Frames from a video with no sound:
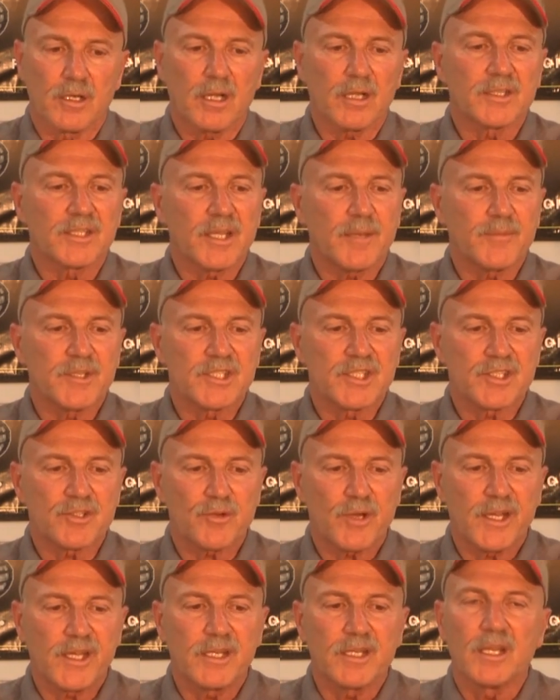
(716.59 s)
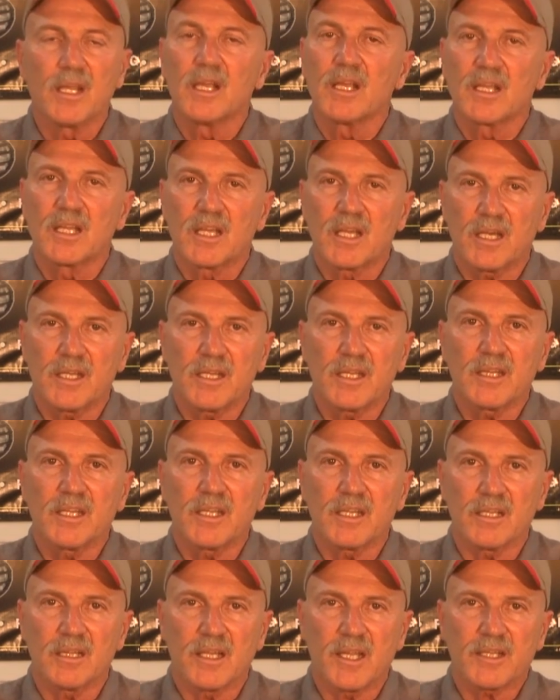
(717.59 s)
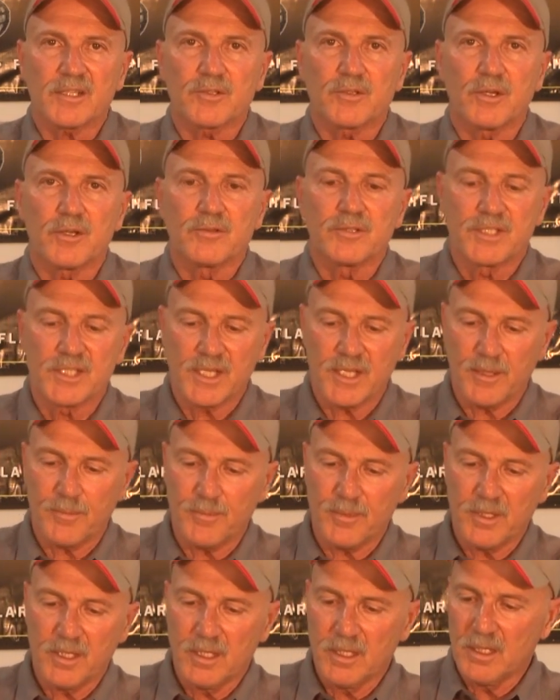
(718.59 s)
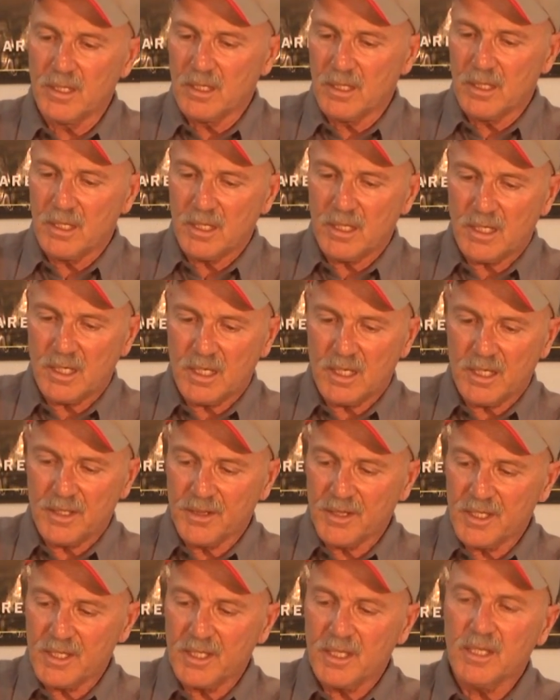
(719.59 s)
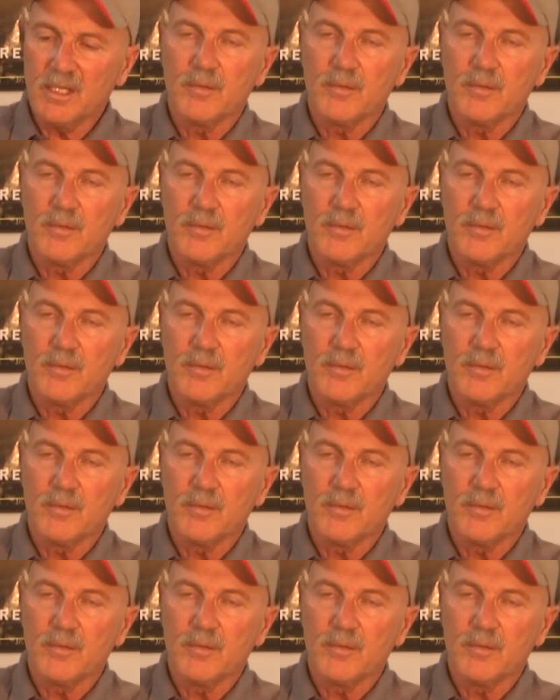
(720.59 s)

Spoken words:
I'll demonstrate cutting the electrode tip on the